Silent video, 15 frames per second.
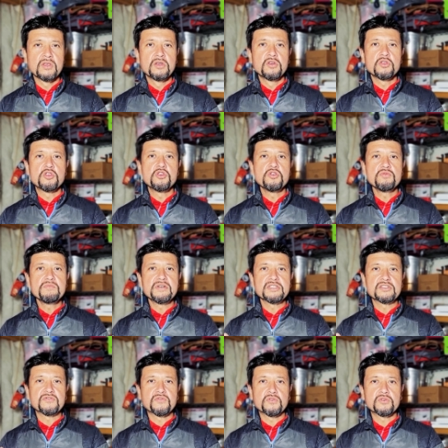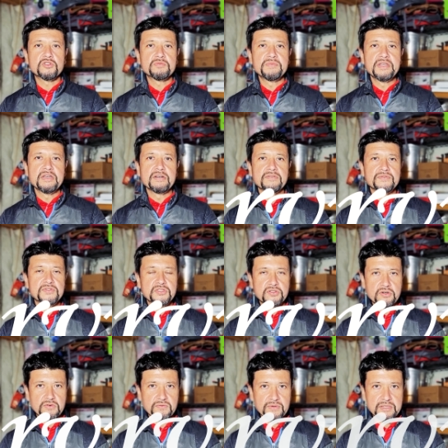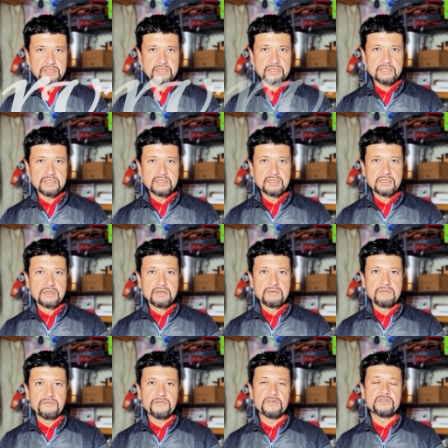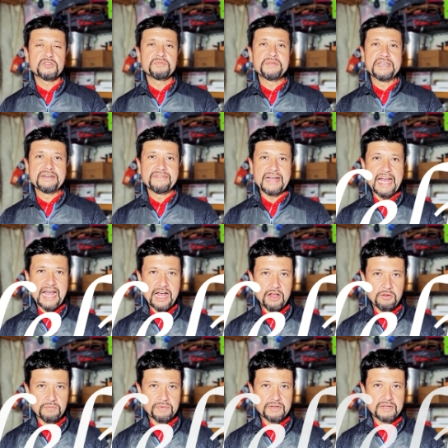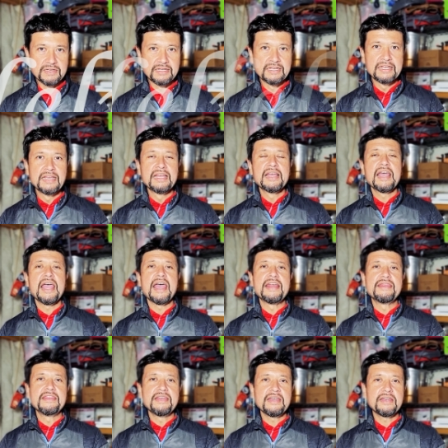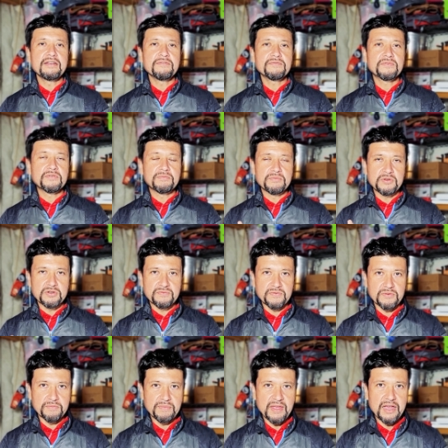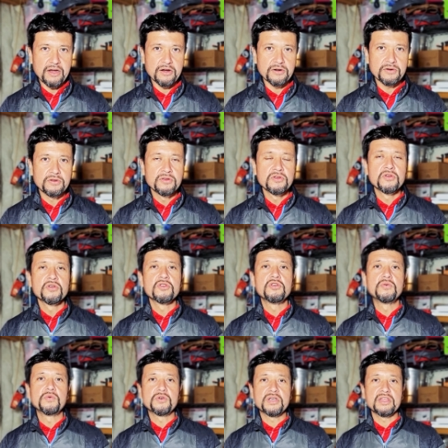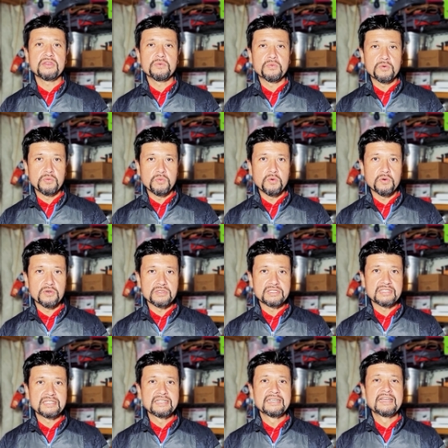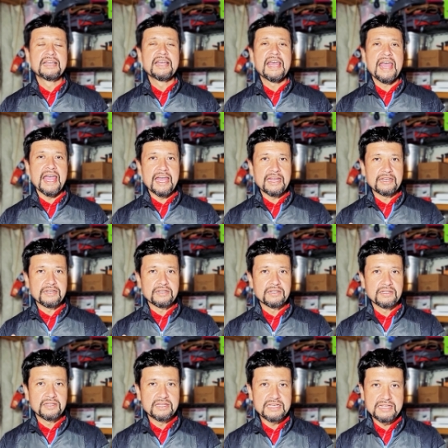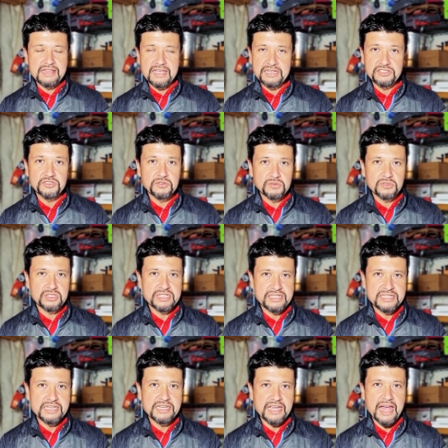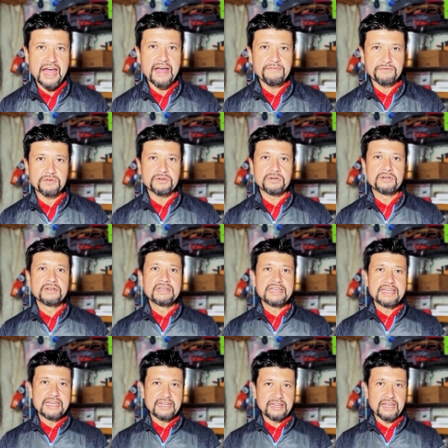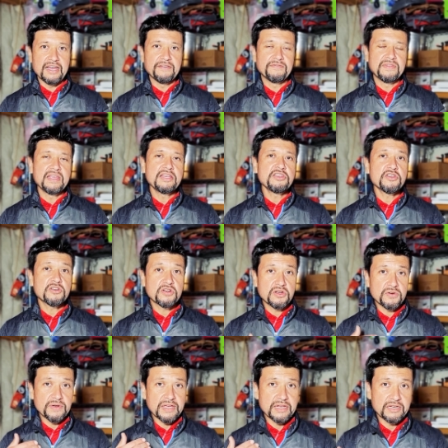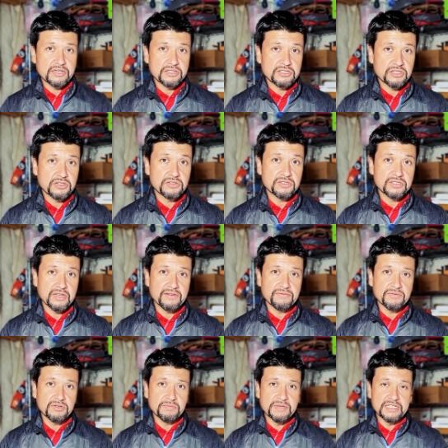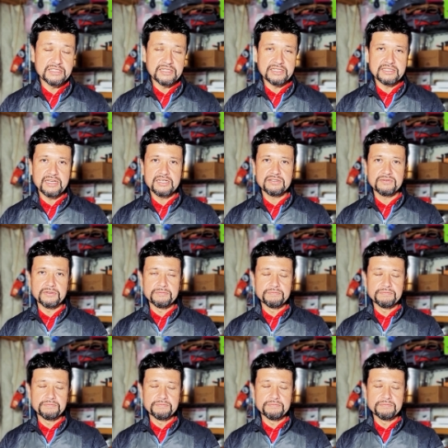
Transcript: You must first be of service, first be of help, and then from, from there, you will get the rewards and the things you seek after in life. Then you can go ahead and consider yourself to be successful.